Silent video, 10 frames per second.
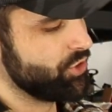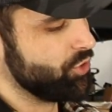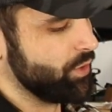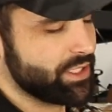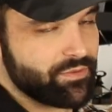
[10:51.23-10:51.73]

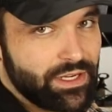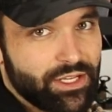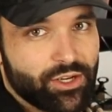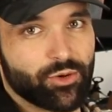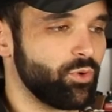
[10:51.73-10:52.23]
to this
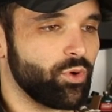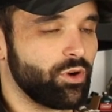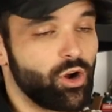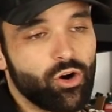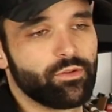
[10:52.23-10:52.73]
video
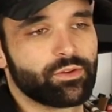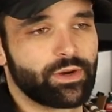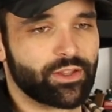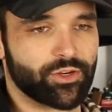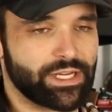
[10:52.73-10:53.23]
for all of the
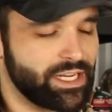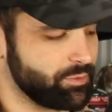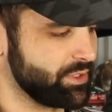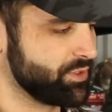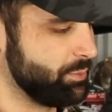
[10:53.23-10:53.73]
regular
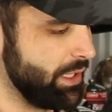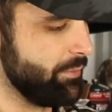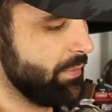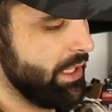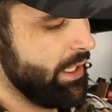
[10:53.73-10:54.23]
attachments.
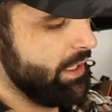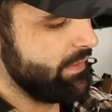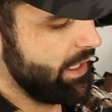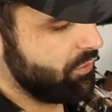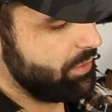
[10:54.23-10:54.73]
But
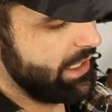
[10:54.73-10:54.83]
that would